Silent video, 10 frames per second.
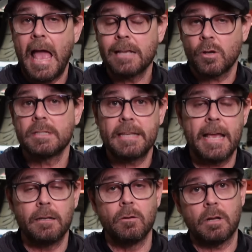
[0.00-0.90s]
As I
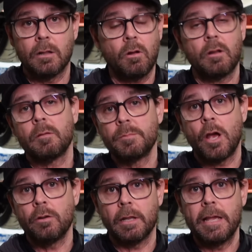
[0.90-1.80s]
said, look, a lot of them
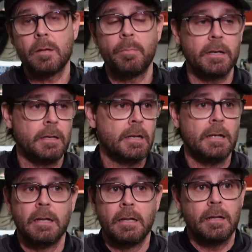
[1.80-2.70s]
don't leak, but
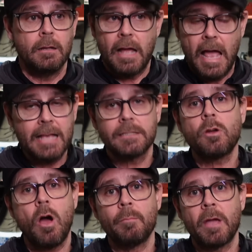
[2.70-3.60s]
as
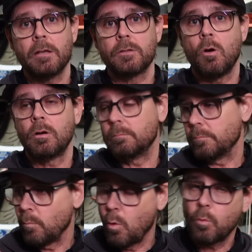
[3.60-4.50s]
time goes on
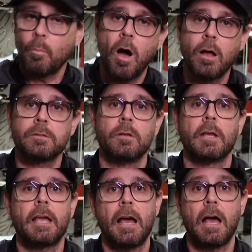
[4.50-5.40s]
and more miles on
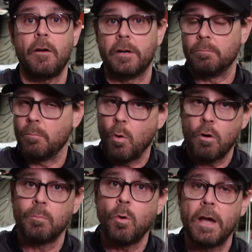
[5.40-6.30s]
the car and
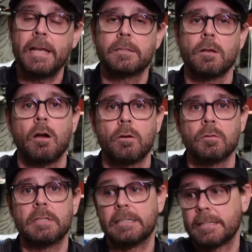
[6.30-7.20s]
more heat
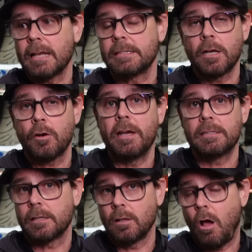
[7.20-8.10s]
cycles, it does
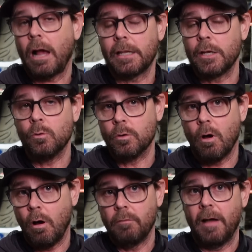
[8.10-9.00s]
increase the likelihood
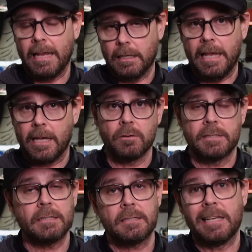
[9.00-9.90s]
of a leak because
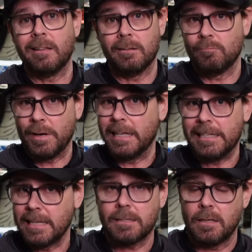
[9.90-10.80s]
that sealant
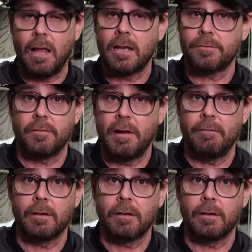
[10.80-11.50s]
really doesn't last forever.